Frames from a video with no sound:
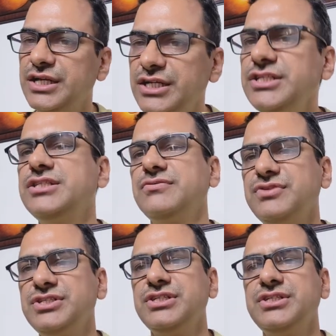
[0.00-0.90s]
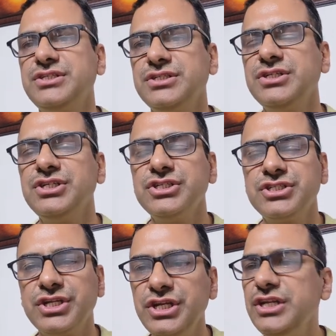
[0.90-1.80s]
insufficient
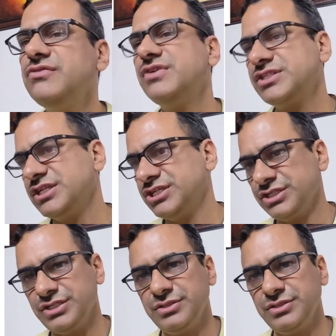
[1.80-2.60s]
screening facility